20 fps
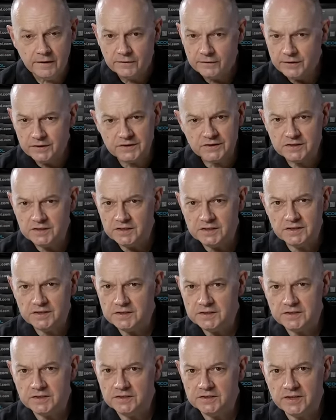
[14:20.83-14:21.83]
This
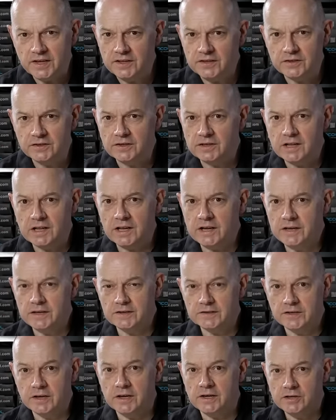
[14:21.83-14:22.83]
is intended clearly
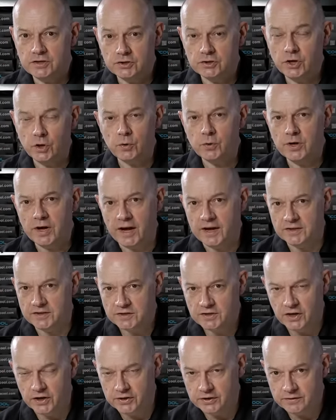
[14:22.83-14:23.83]
as a showcase
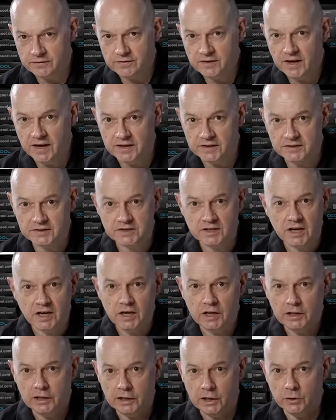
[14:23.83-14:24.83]
kind of case
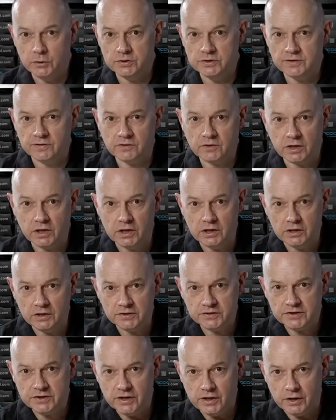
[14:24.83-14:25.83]
loads of
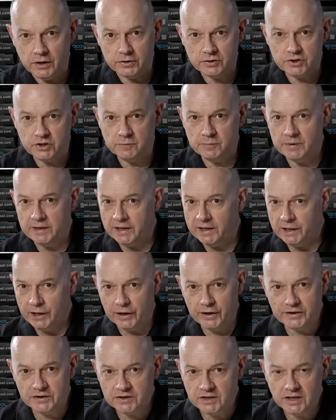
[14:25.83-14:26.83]
glass, the RGB
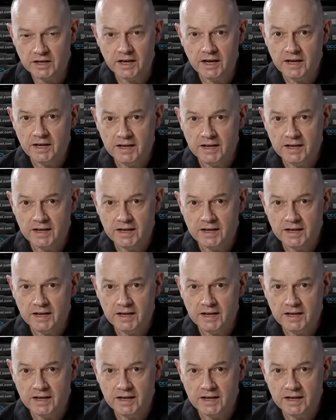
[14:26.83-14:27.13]
lighting.